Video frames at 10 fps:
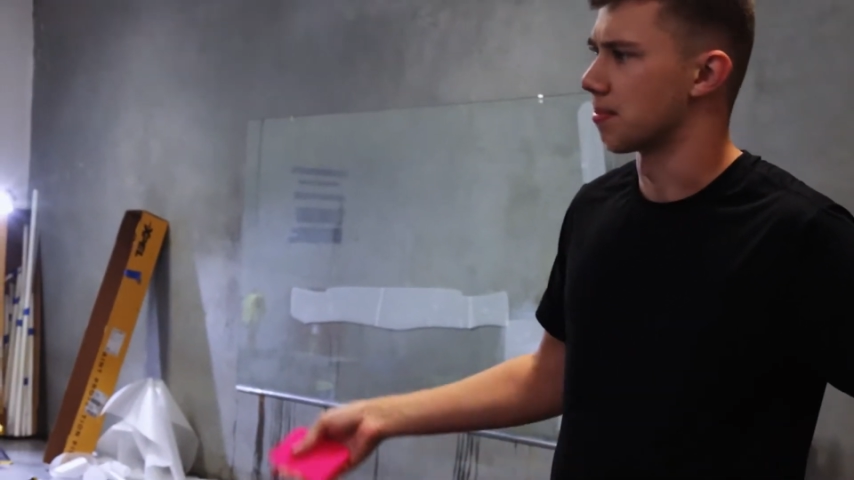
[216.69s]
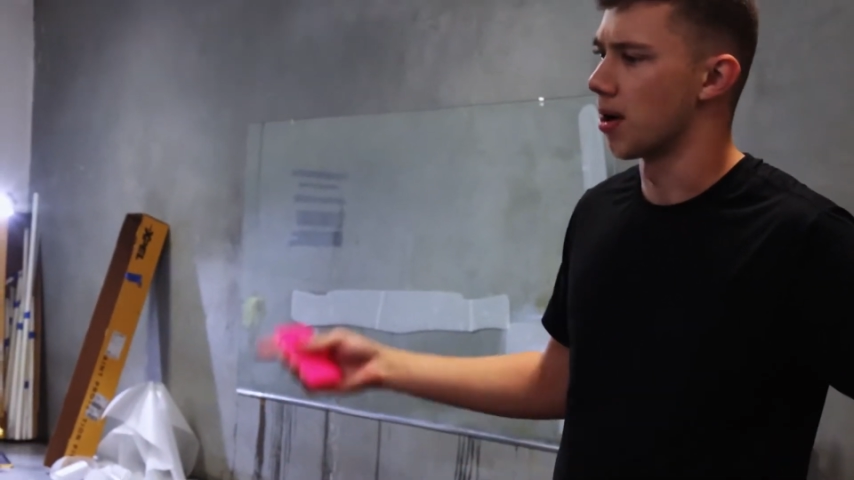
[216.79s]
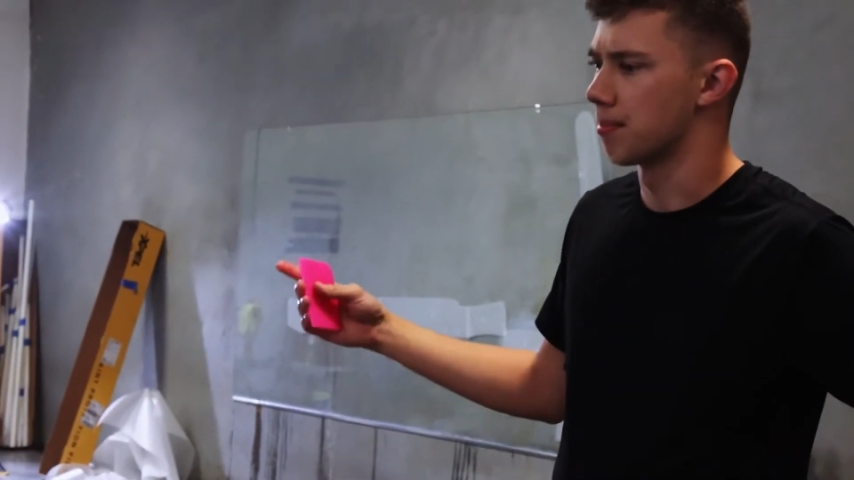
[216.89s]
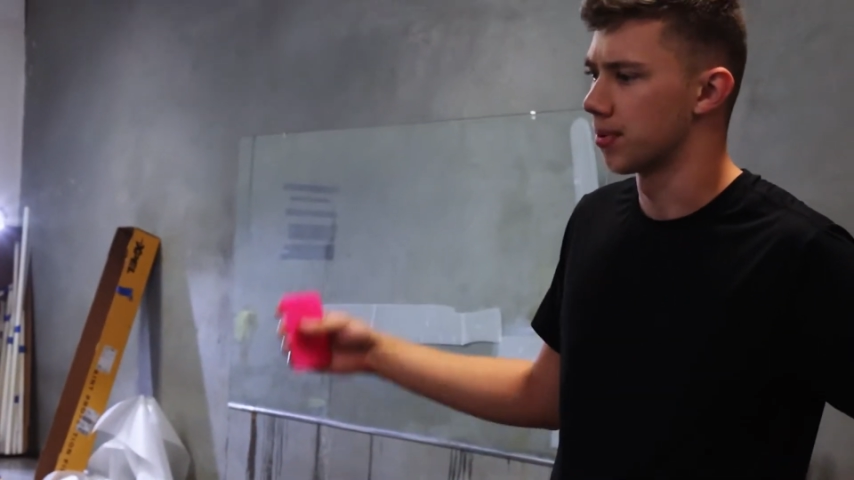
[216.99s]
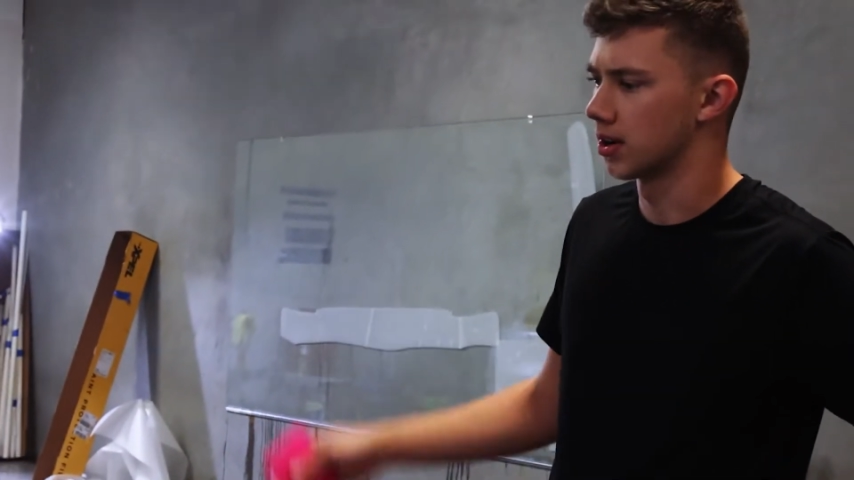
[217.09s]

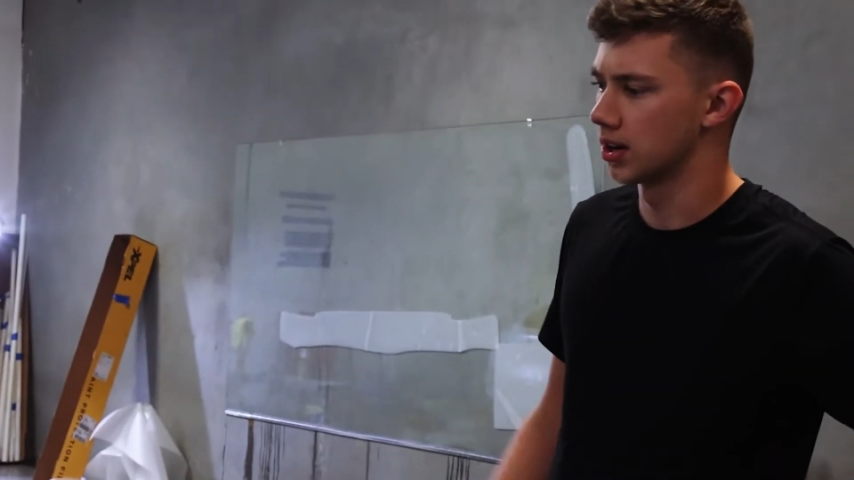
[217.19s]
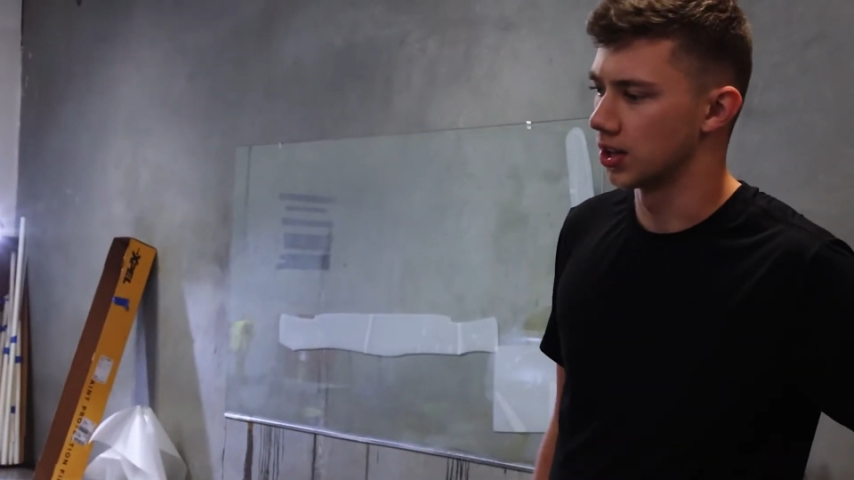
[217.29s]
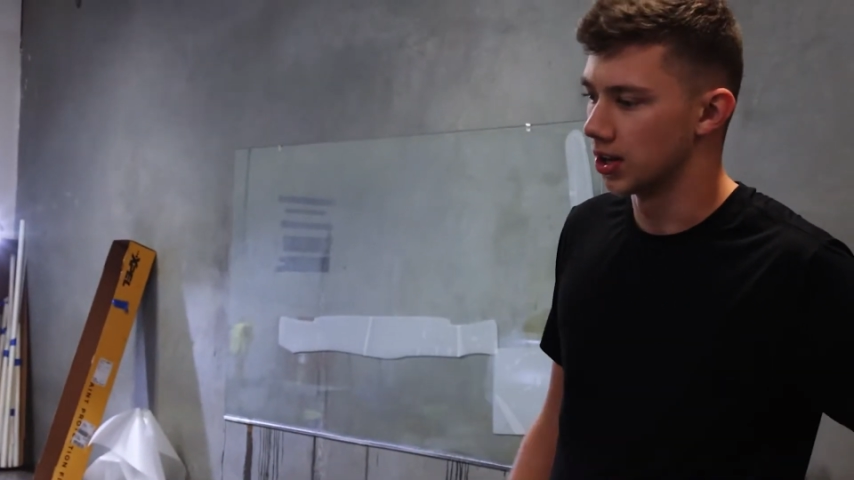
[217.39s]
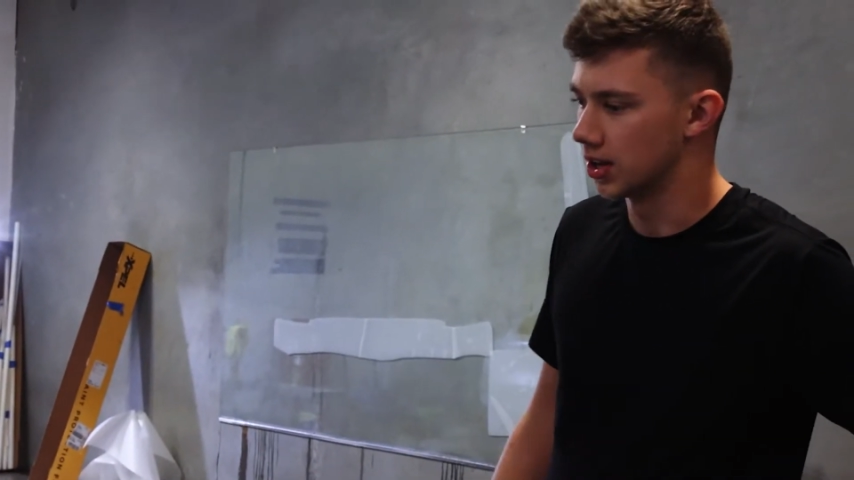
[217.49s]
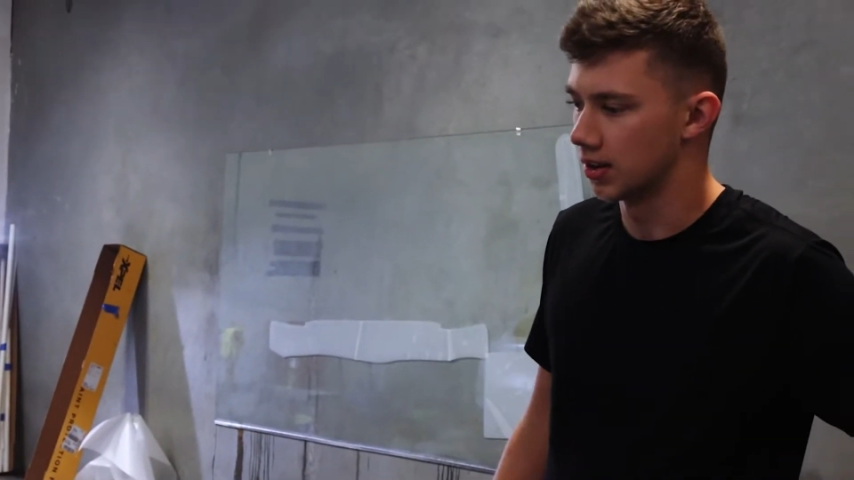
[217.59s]
bumper and the
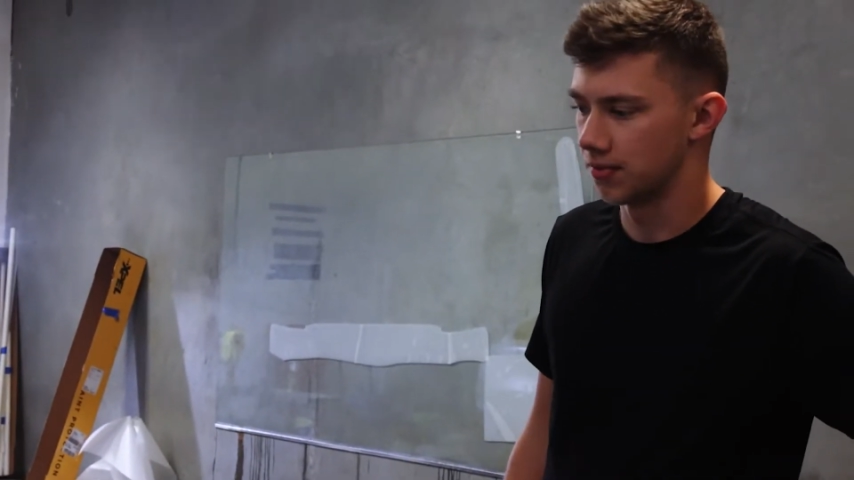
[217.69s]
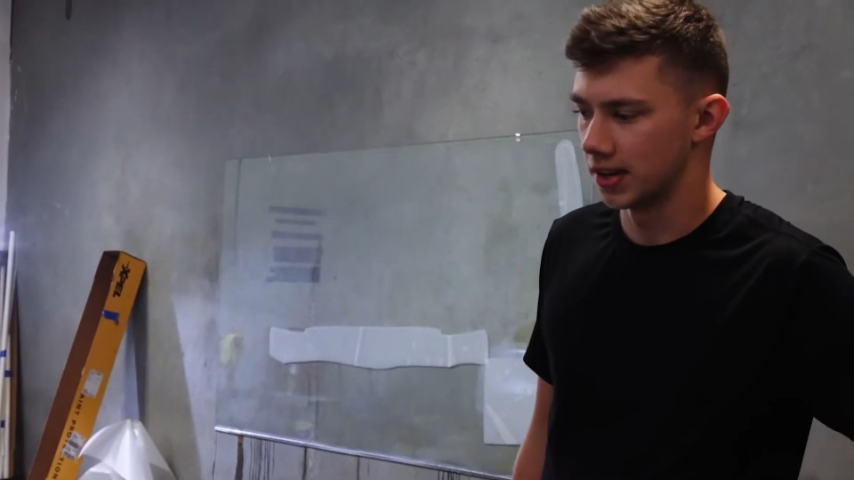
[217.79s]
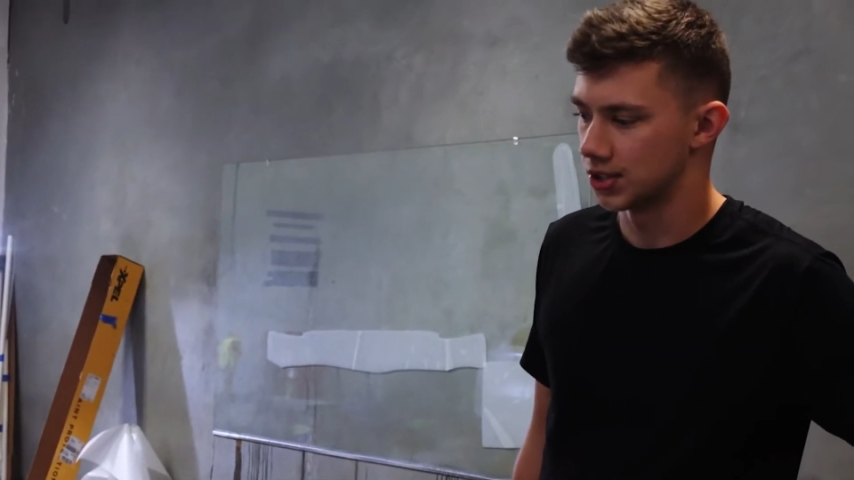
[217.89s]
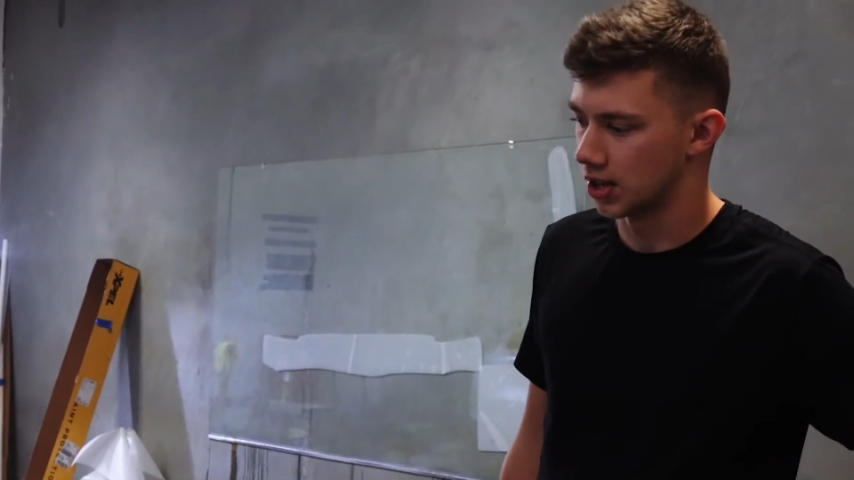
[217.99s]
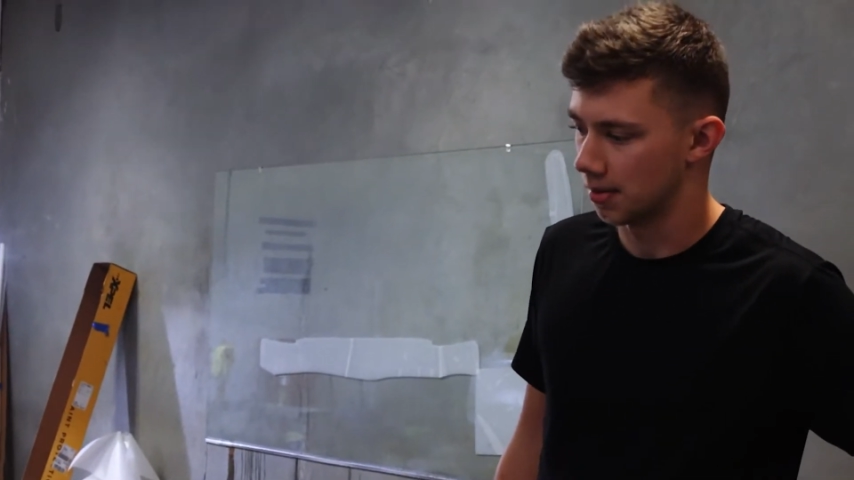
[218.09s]
hood
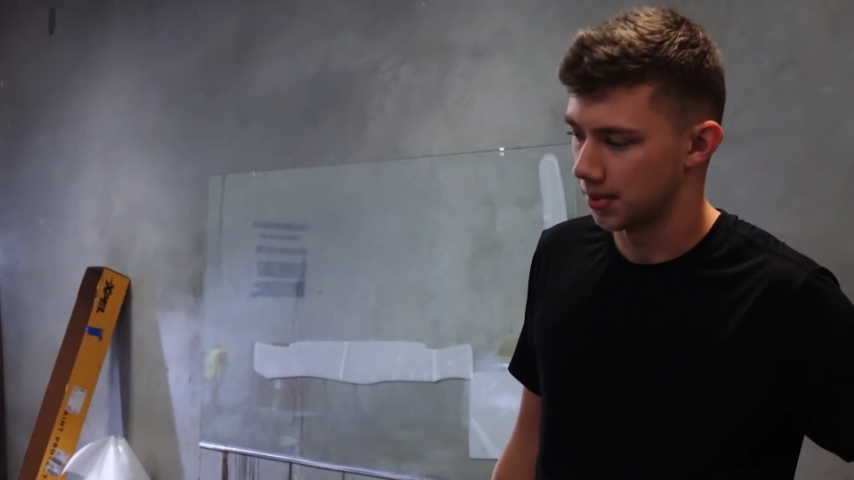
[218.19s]
finished up